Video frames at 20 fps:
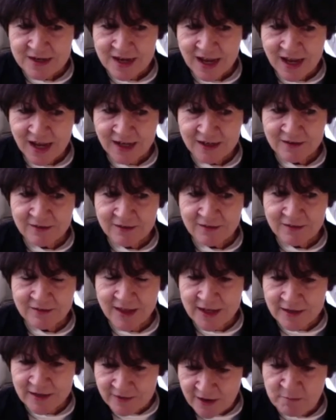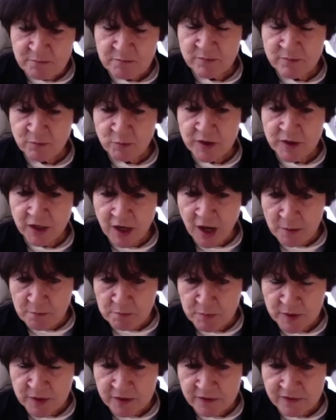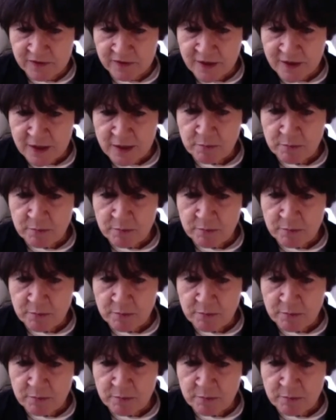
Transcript: And they're done with a compass,